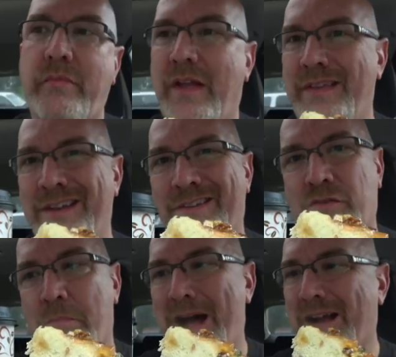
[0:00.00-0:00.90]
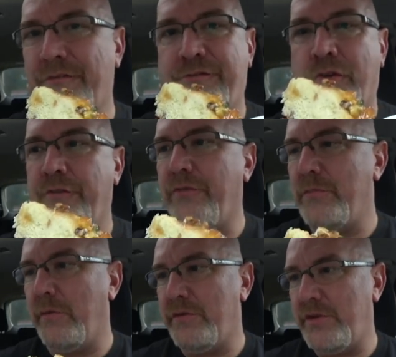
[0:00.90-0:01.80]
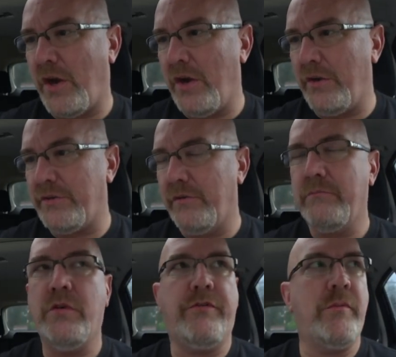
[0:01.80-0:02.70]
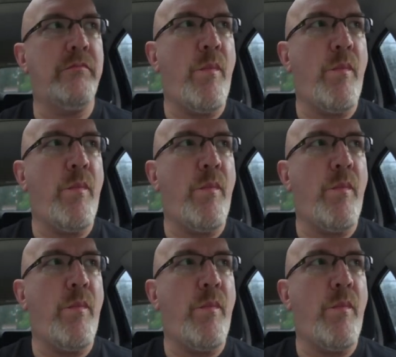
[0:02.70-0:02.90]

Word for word: And then just go back and forth from your tart, no, from.